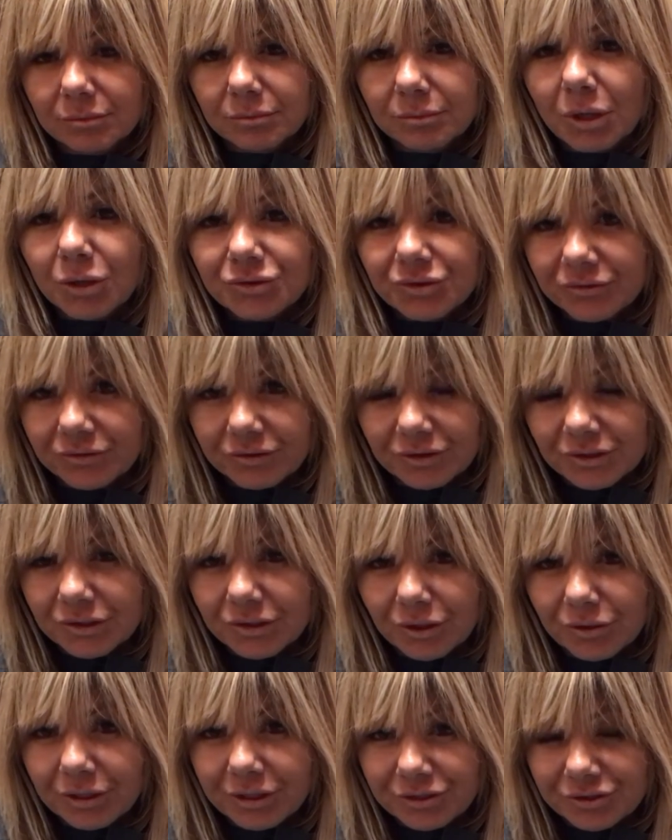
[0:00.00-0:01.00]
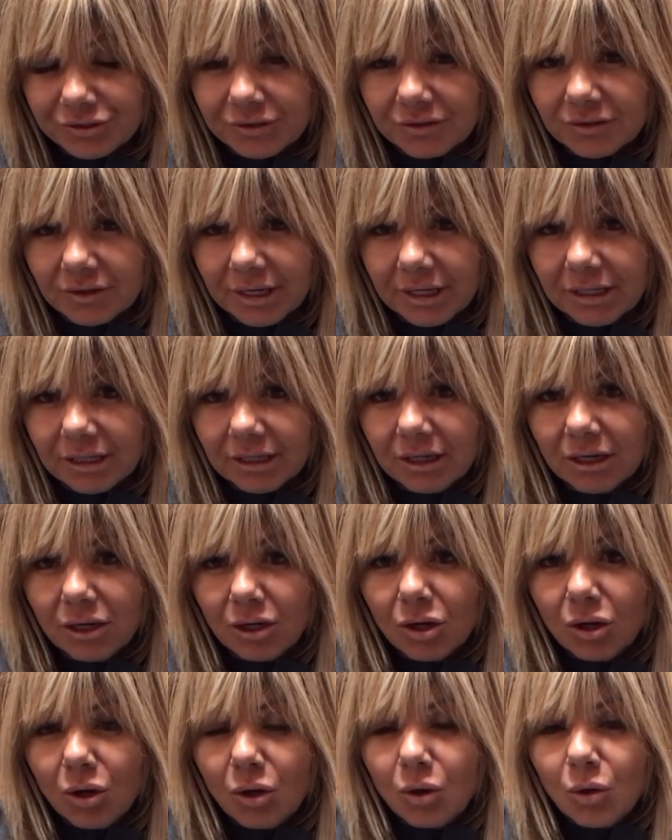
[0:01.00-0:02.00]
most of us know, I should say,
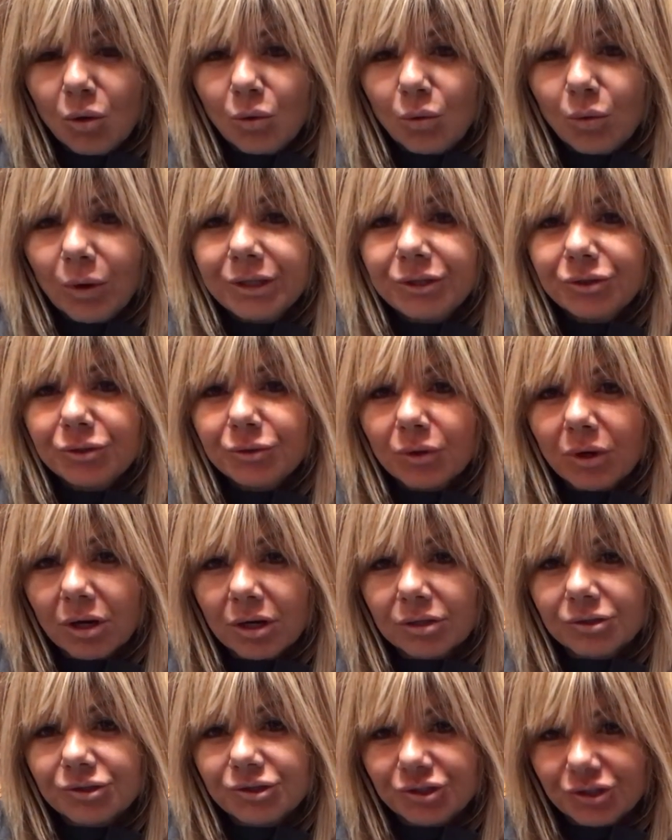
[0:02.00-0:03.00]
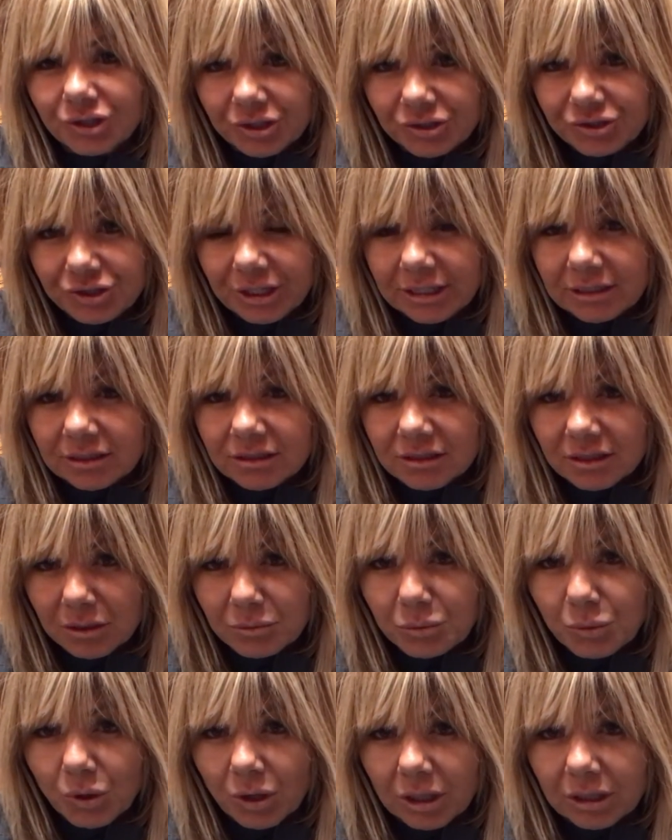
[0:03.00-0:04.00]
when you are judging
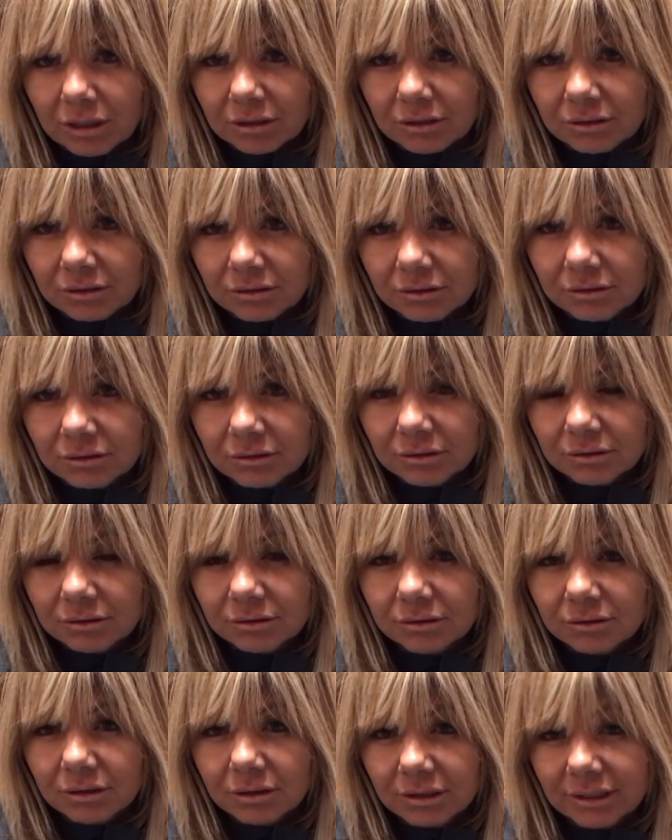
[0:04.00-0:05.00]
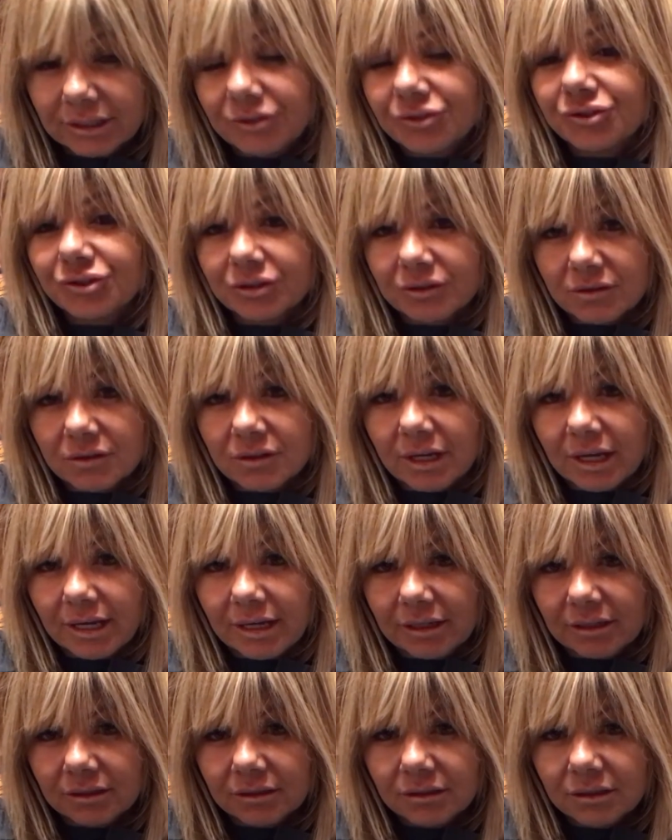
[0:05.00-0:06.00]
someone, let's just say,
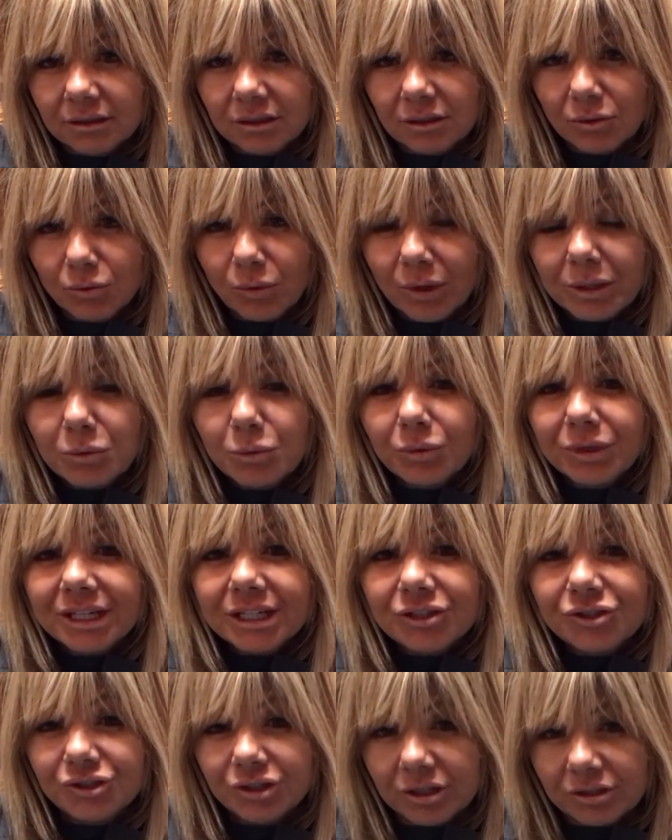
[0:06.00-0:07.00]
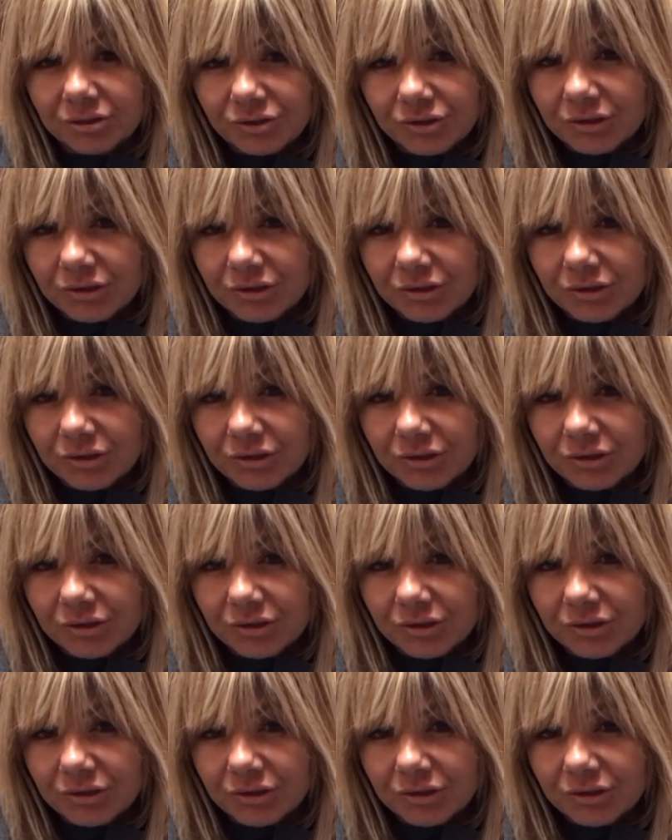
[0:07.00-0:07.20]
when we judge